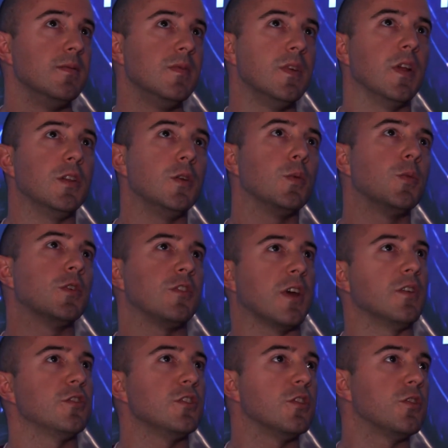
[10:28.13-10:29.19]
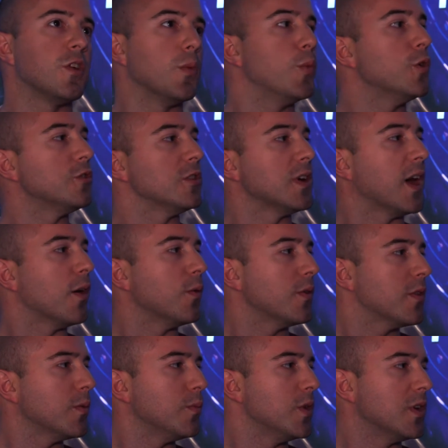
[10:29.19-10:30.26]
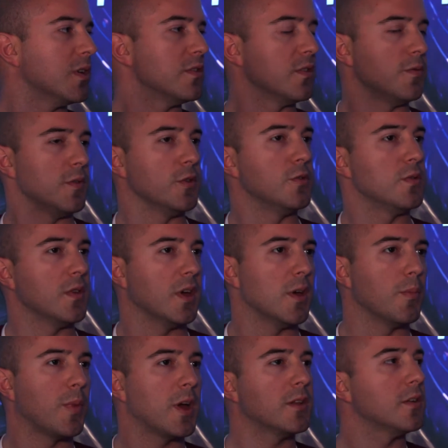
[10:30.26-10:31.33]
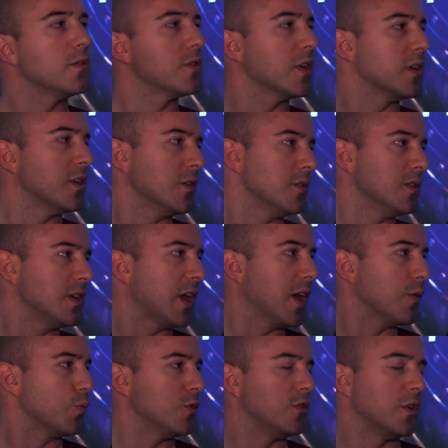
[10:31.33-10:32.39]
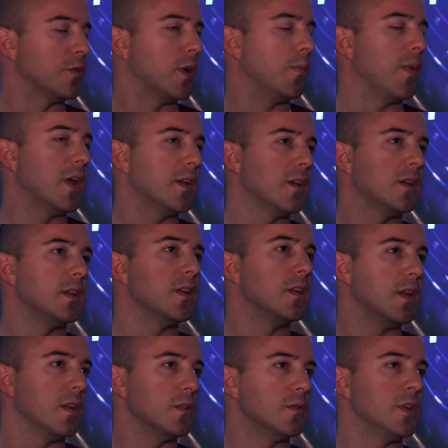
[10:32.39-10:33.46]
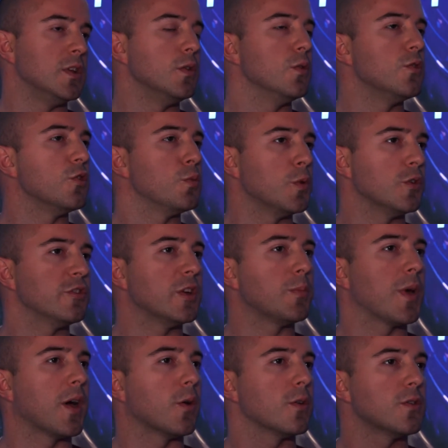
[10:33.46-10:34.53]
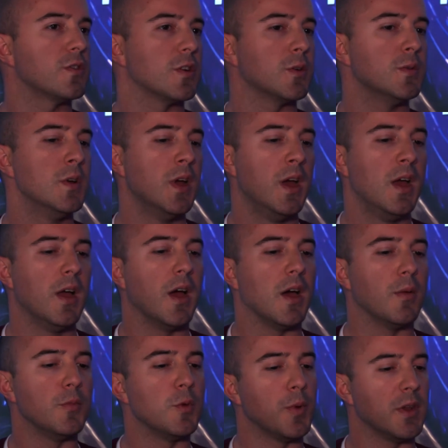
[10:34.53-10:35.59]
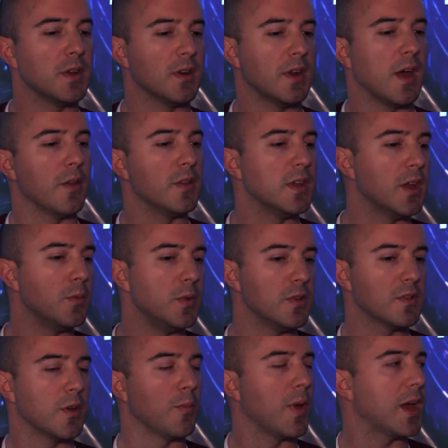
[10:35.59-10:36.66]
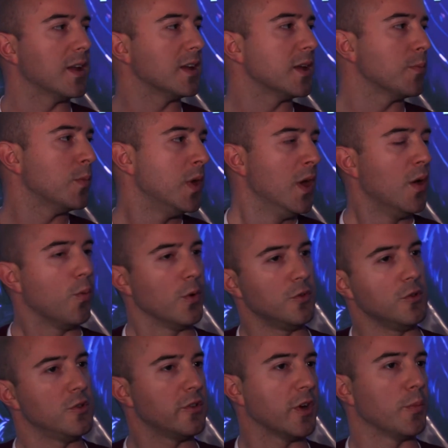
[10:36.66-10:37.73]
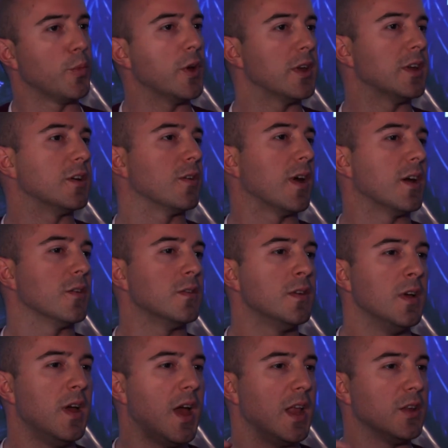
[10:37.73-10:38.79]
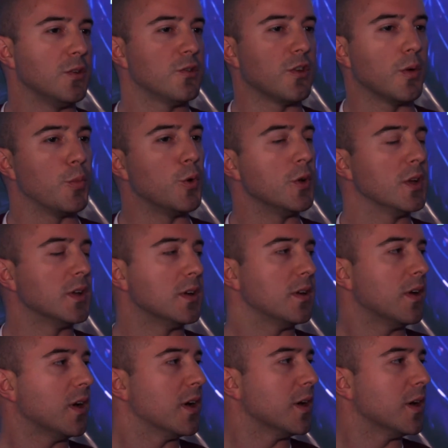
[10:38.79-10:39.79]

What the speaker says: a little more challenging to start pushing out with them because if his pylons get killed, he can't regenerate mana and he loses pushing power. So depending on how the enemy's combating him, once you start breaking ground and you can start putting